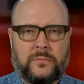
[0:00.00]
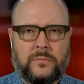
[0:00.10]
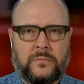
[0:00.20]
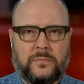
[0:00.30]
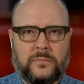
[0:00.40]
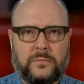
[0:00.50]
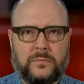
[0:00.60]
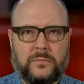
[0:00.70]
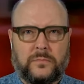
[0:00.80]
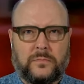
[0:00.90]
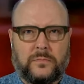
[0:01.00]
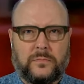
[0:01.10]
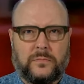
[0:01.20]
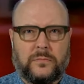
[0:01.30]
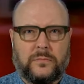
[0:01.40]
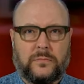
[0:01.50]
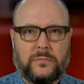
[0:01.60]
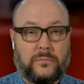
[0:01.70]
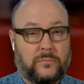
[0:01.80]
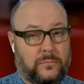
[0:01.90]

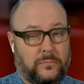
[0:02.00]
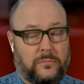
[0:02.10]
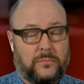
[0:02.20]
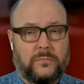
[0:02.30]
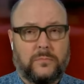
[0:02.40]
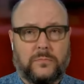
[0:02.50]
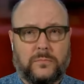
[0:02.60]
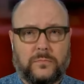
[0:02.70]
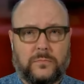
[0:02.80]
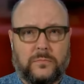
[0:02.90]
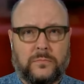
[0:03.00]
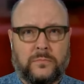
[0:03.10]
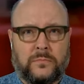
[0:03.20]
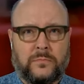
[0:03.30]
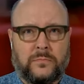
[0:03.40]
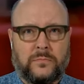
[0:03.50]
(silent)